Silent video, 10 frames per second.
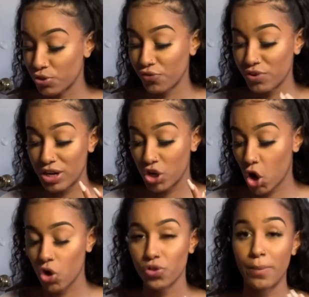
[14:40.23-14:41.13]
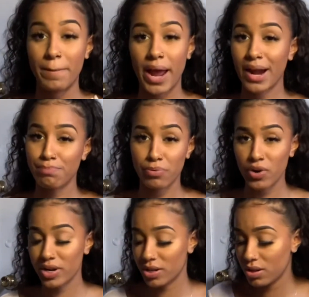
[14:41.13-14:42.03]
They're really long, they're mad
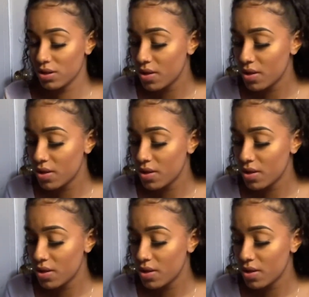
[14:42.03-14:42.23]
pretty.